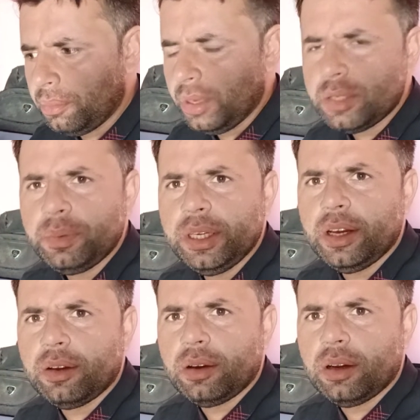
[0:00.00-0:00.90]
mass
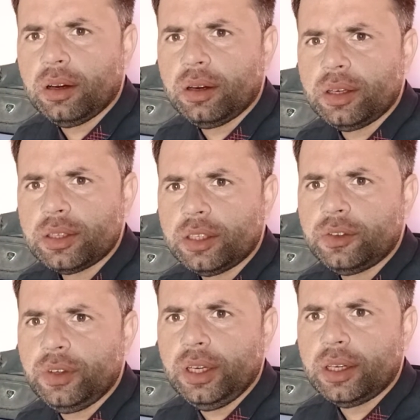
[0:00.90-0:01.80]
media
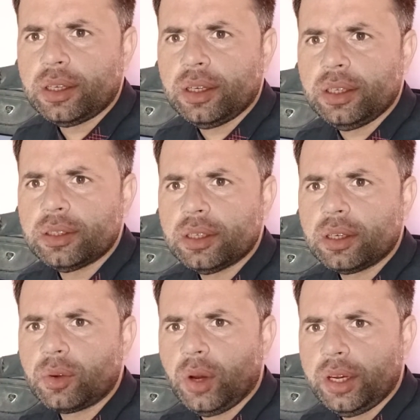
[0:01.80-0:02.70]
research field is
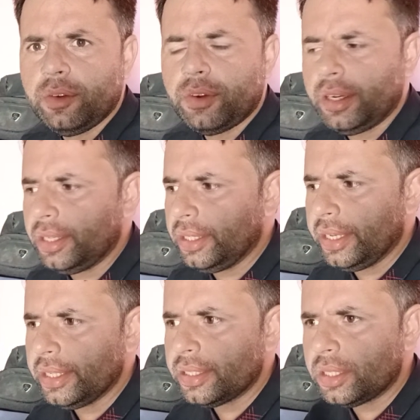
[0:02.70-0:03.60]
quite different. It
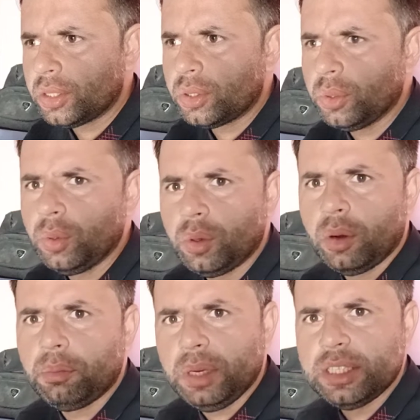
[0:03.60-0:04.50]
has two
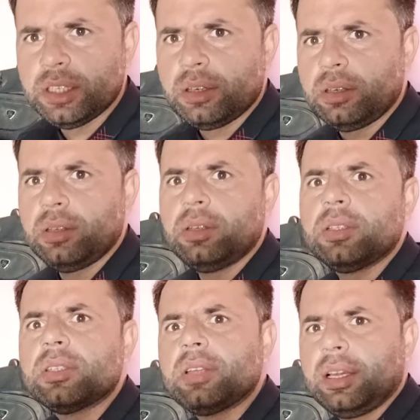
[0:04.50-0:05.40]
major
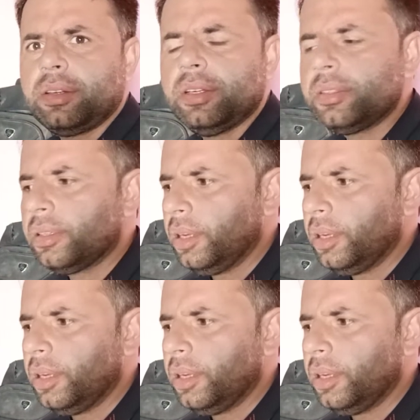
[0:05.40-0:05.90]
sectors.